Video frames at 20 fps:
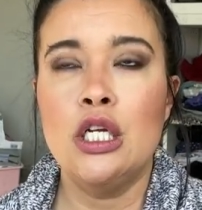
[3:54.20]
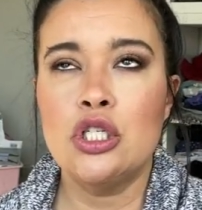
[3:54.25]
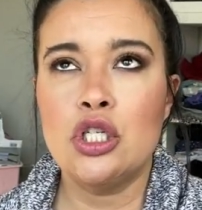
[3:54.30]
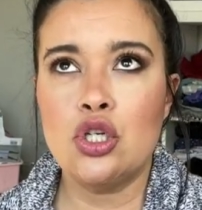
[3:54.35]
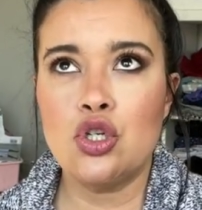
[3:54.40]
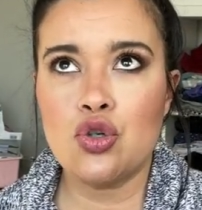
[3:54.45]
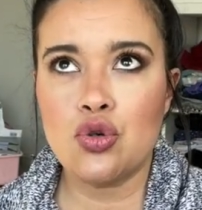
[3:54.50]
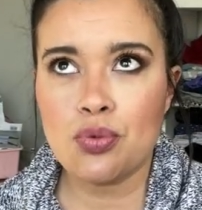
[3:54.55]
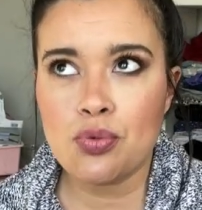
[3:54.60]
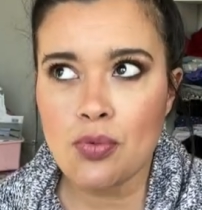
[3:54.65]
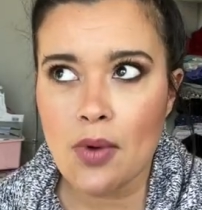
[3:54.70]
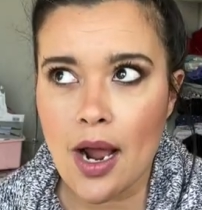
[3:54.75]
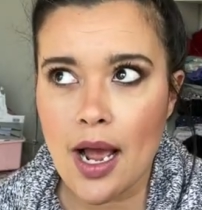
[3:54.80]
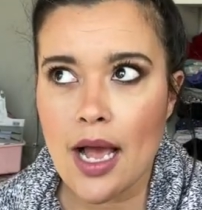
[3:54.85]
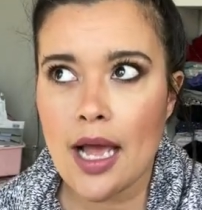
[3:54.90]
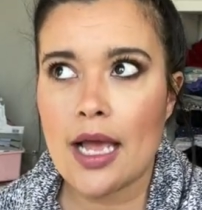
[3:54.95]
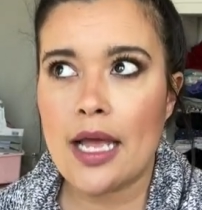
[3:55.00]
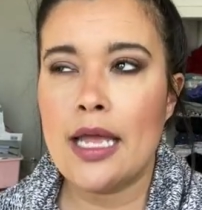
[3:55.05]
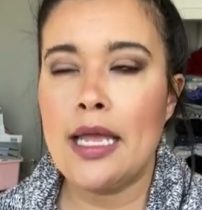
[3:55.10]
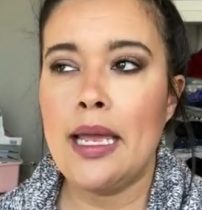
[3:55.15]
to
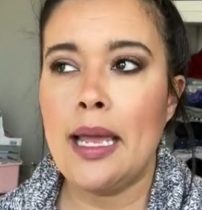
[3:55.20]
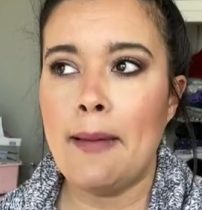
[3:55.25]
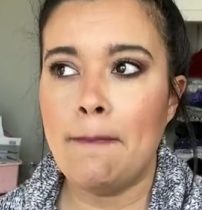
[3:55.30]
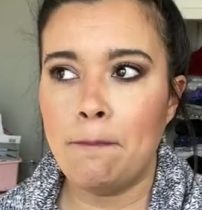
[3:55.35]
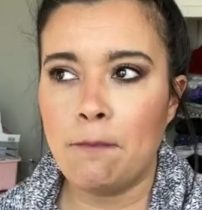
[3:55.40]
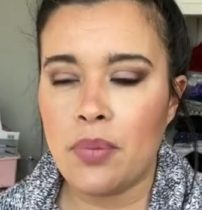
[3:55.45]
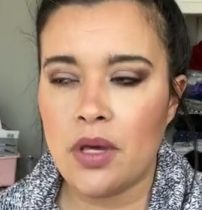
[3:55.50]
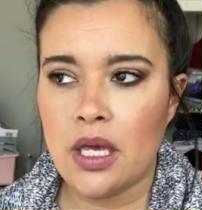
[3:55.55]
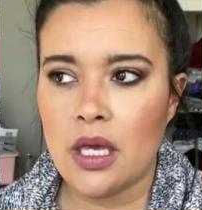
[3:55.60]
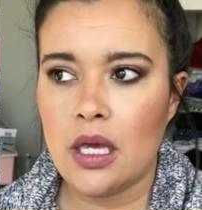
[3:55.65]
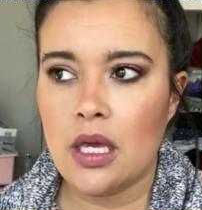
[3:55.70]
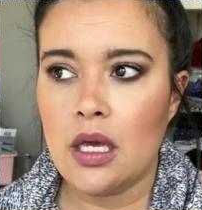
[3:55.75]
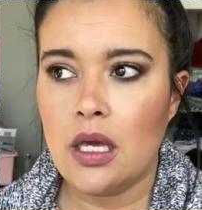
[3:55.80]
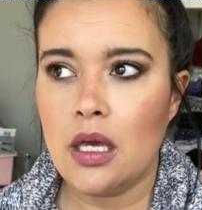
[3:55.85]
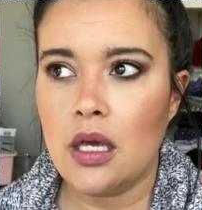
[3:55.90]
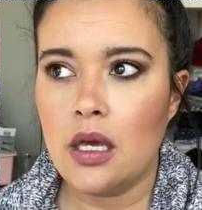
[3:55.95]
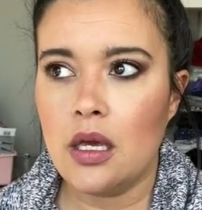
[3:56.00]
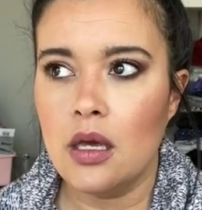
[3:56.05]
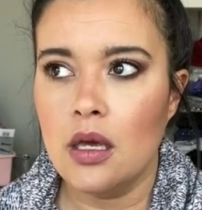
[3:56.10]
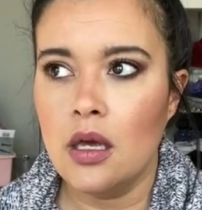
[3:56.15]
try and
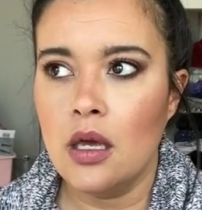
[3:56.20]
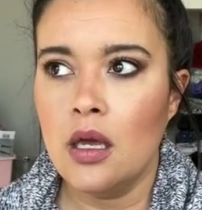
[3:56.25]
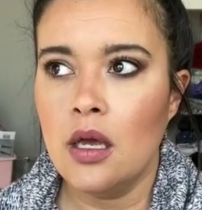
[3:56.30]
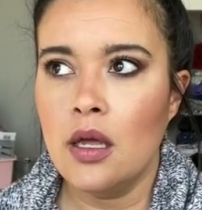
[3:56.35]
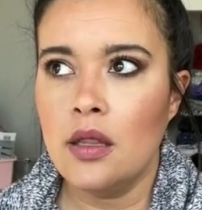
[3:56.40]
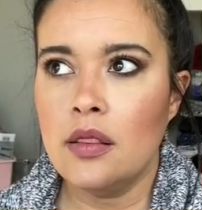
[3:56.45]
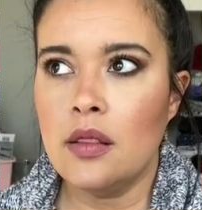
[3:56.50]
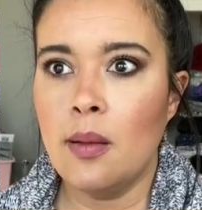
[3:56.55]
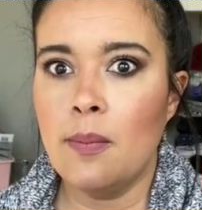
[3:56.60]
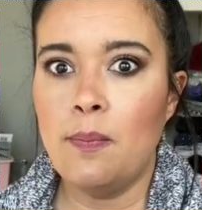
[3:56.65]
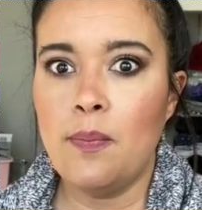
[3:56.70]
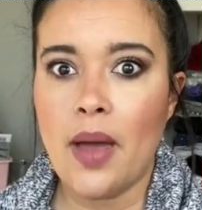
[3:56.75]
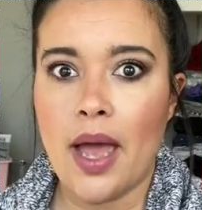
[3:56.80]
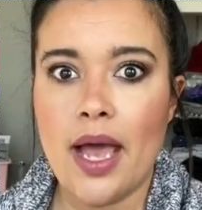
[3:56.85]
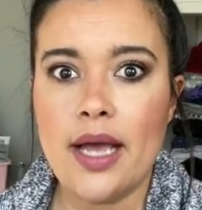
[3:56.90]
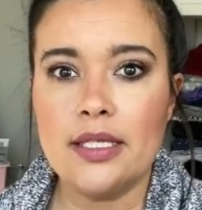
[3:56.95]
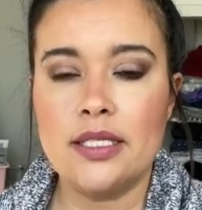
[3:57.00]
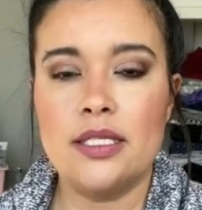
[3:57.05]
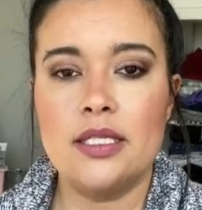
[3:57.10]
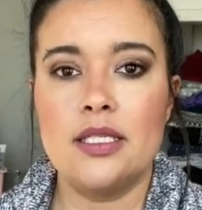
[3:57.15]
be the
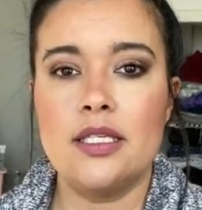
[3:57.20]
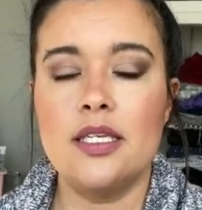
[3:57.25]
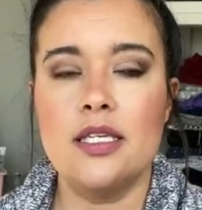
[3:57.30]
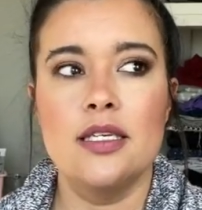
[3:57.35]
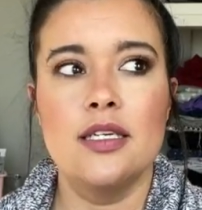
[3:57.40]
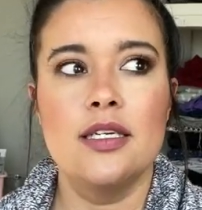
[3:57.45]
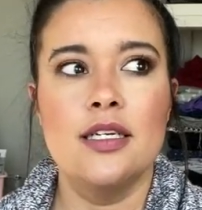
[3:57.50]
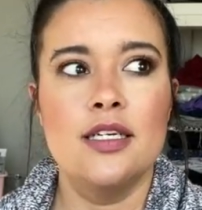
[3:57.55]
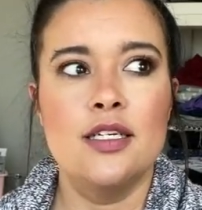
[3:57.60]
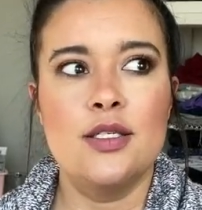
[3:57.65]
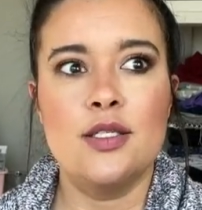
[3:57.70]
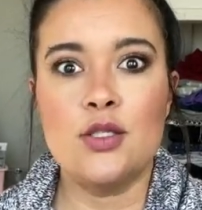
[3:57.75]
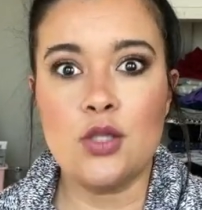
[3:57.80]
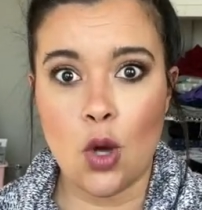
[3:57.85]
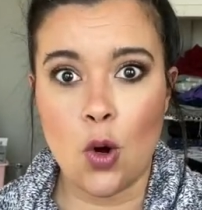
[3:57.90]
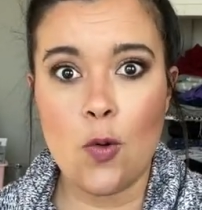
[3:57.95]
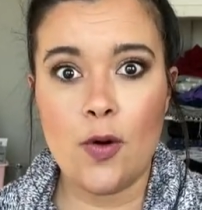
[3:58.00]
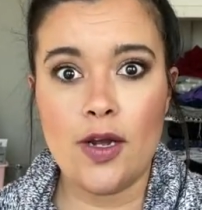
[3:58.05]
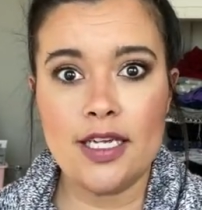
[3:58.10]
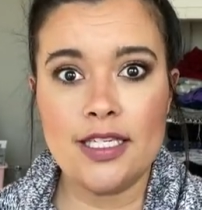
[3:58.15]
best
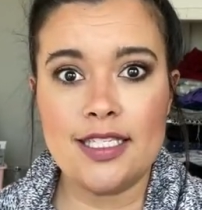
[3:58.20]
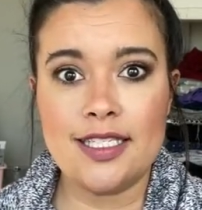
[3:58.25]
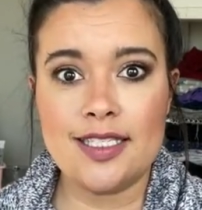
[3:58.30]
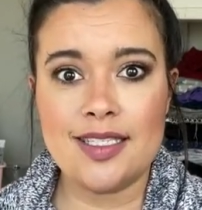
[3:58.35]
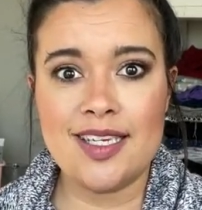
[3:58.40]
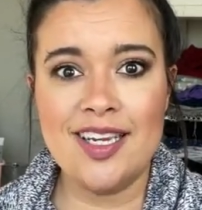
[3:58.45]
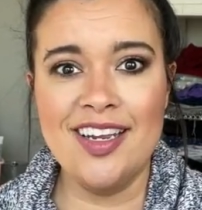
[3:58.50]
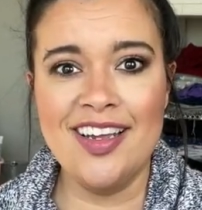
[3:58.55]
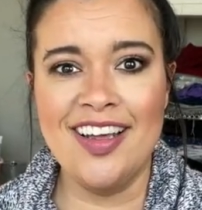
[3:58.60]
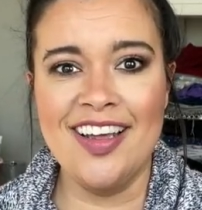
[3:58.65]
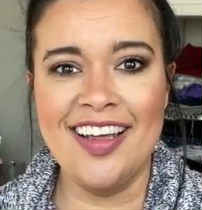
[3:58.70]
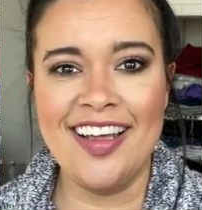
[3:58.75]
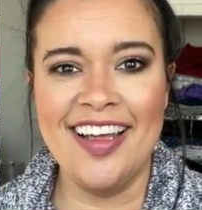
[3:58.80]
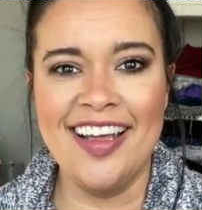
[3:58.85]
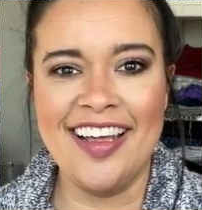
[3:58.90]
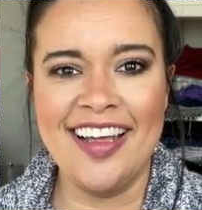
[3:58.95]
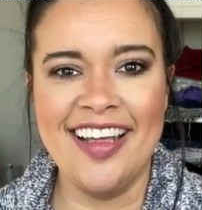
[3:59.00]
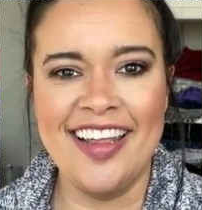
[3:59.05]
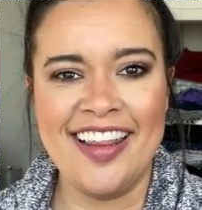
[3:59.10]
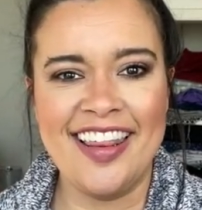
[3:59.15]
sewist
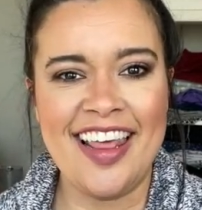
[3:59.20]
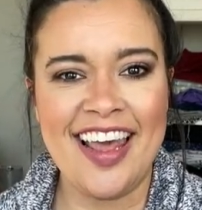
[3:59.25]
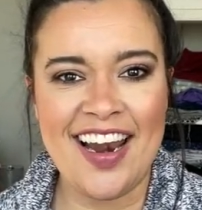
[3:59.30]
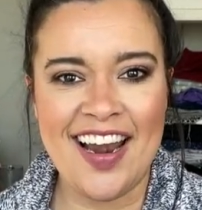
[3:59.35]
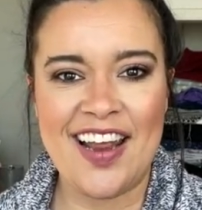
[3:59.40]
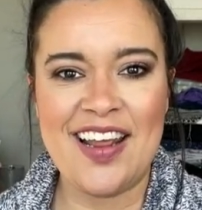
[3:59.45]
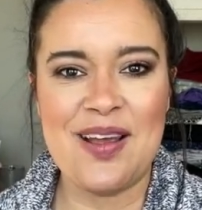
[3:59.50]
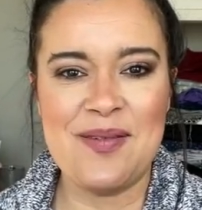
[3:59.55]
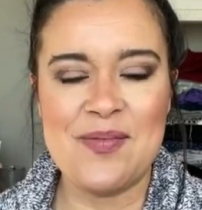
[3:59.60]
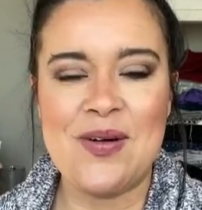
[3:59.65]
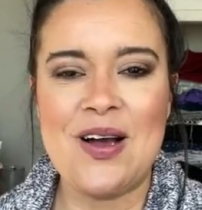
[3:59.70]
that I can